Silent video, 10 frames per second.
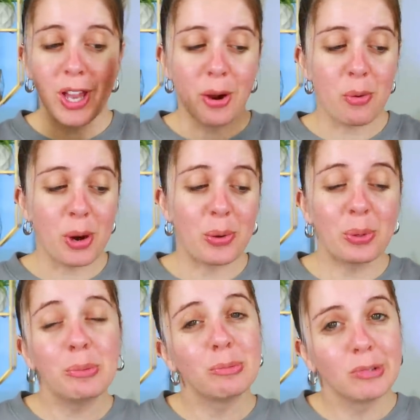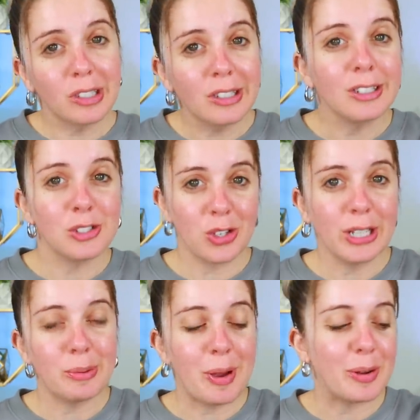hour wear, we're really gonna
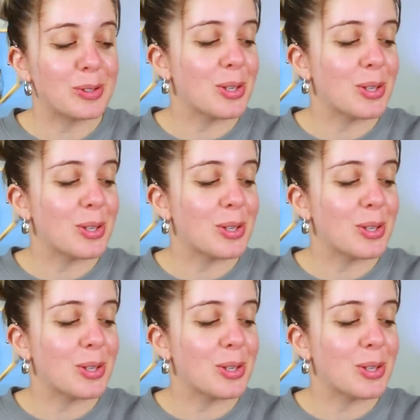try them out.